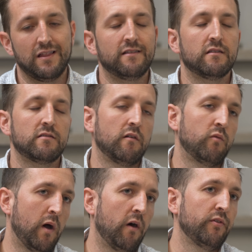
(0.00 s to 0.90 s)
lends
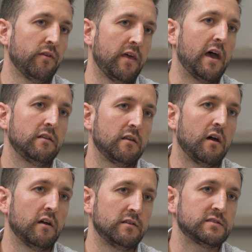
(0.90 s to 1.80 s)
itself well to
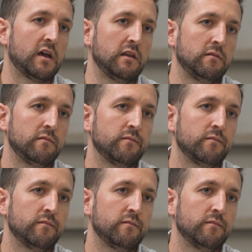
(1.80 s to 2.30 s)
that design.